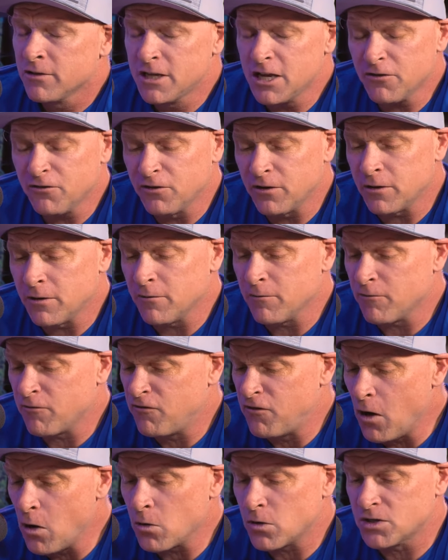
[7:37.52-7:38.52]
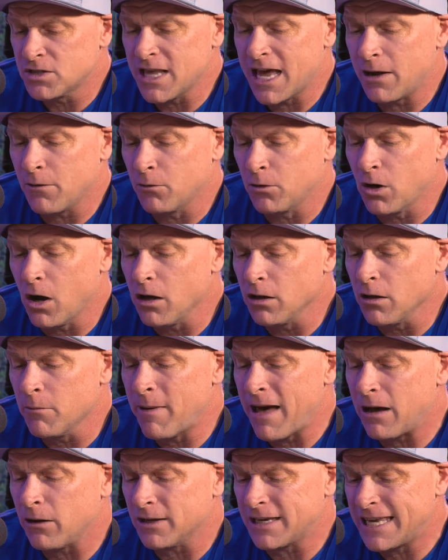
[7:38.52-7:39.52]
different folks that were all
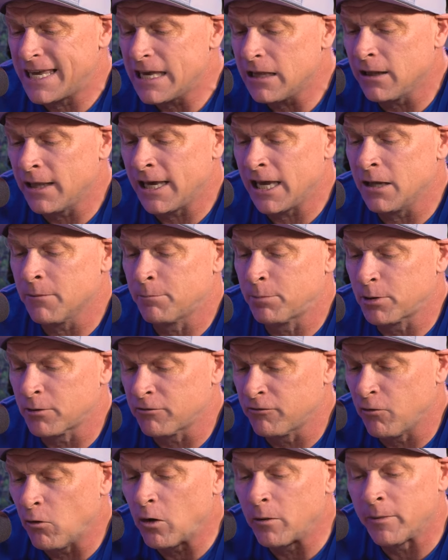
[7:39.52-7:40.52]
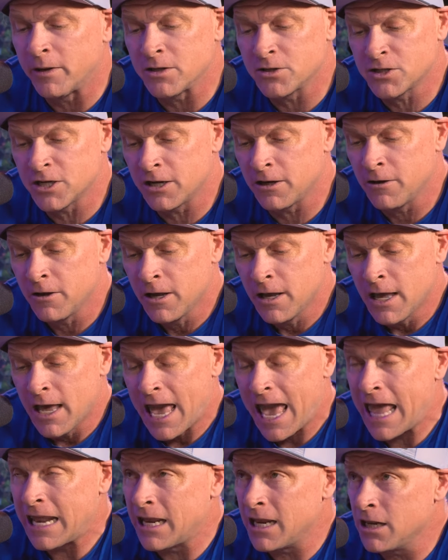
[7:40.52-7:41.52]
about healing and performance and
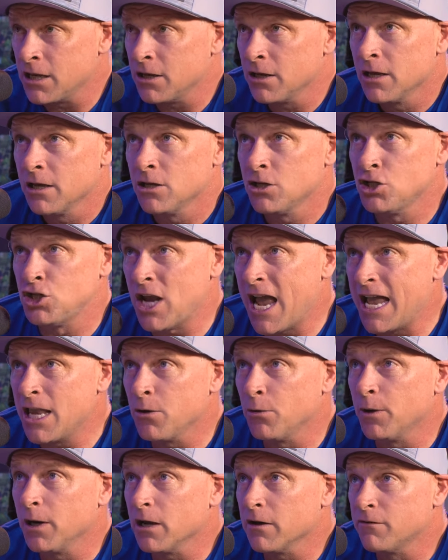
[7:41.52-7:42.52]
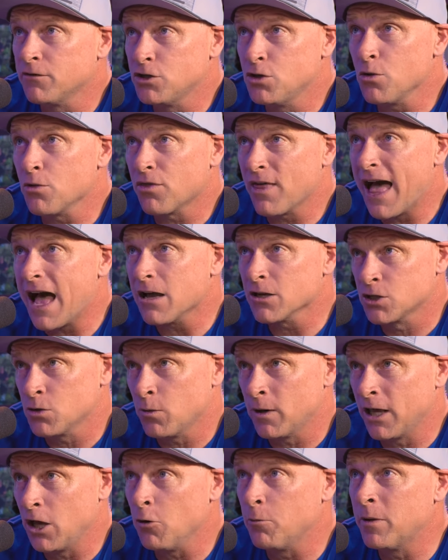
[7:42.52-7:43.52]
and in January of
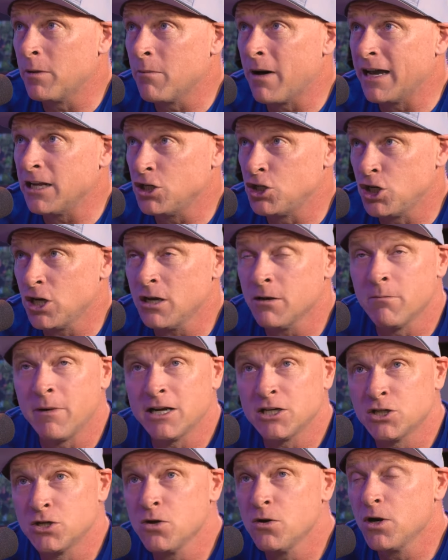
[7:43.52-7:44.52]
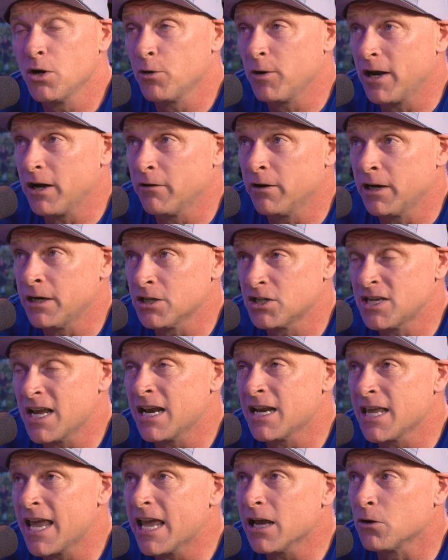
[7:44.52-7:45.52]
2000 when I opened my gym my studio here in
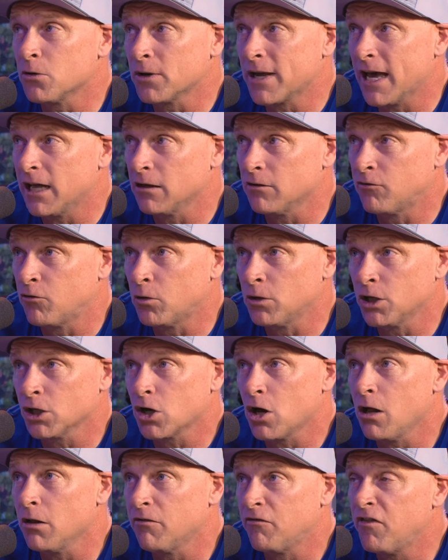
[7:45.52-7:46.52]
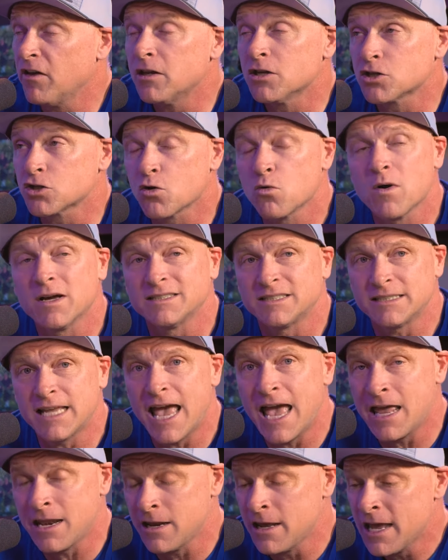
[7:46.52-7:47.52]
San Diego California called Fitness Quest
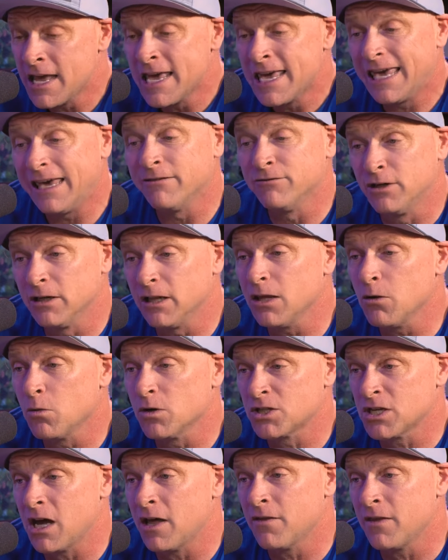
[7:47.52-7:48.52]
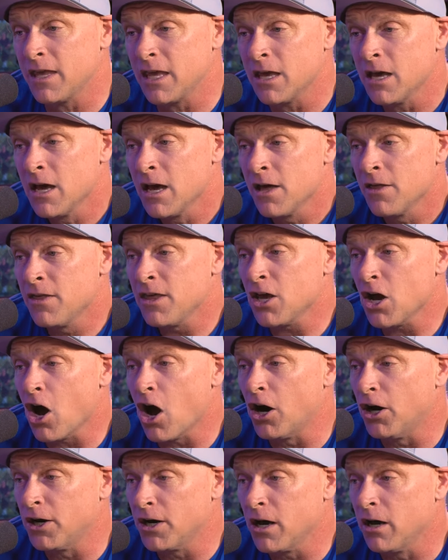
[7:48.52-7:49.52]
10 it really was on the the
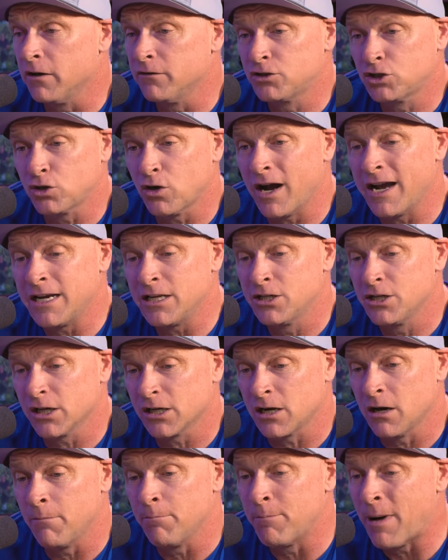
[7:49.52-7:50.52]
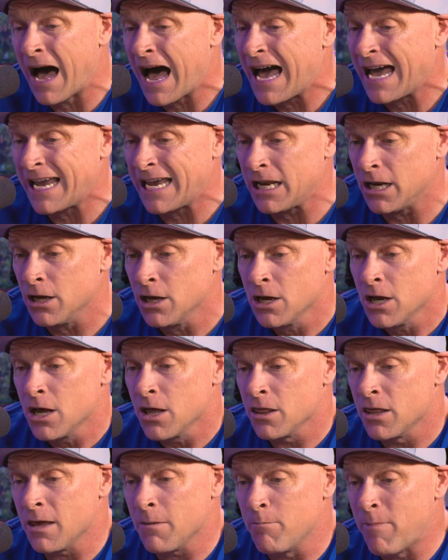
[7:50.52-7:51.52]
art of trying to combine
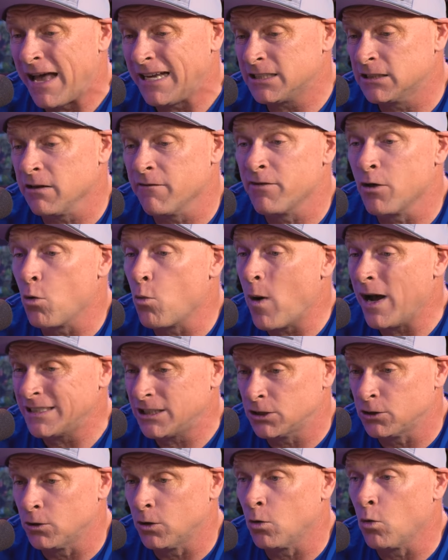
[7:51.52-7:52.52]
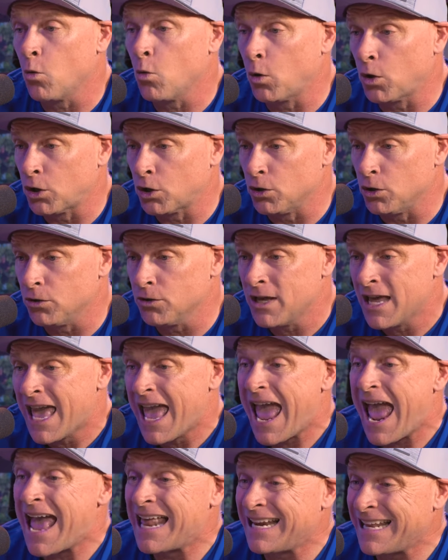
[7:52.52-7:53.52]
the best of the western world
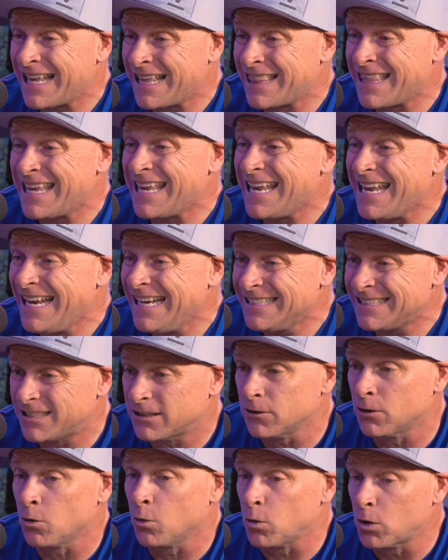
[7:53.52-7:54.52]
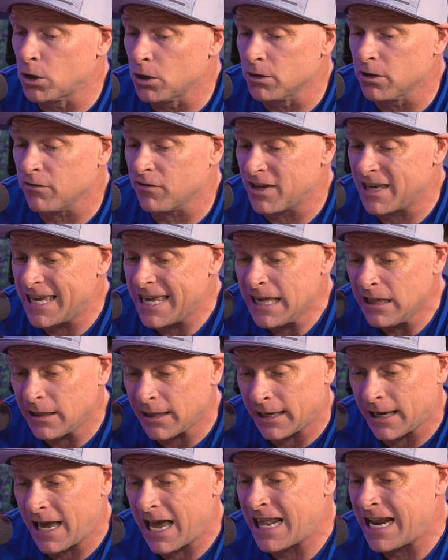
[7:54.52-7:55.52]
and the eastern world of
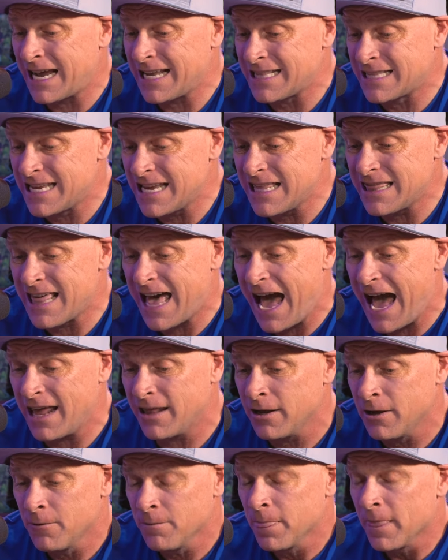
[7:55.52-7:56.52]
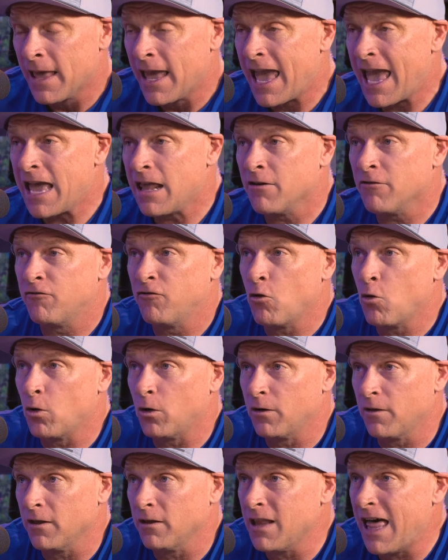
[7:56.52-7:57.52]
healing and I did that and
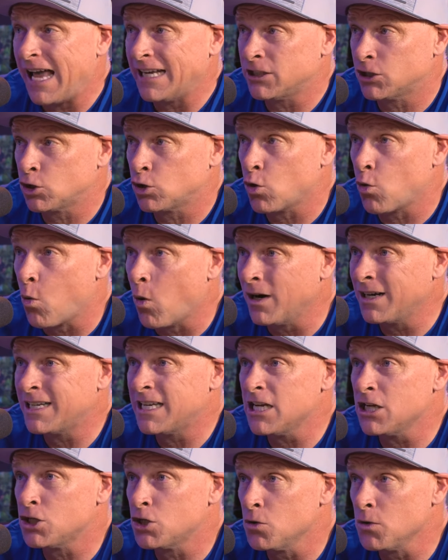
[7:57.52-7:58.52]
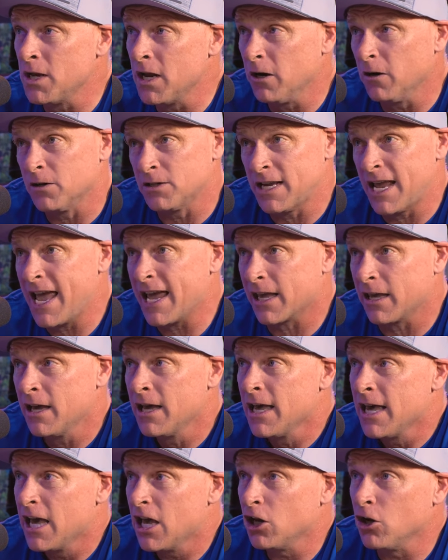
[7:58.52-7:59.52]
for the last 22 years heck
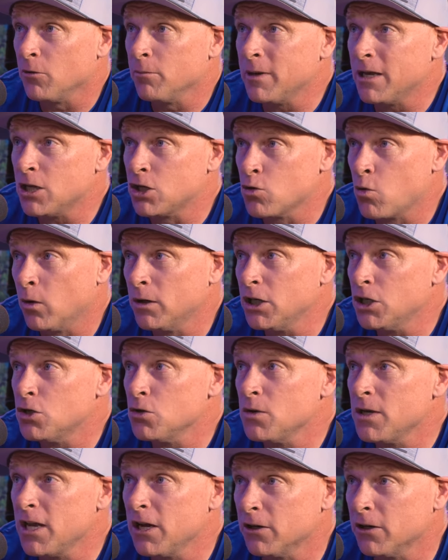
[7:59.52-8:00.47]
it'll be 22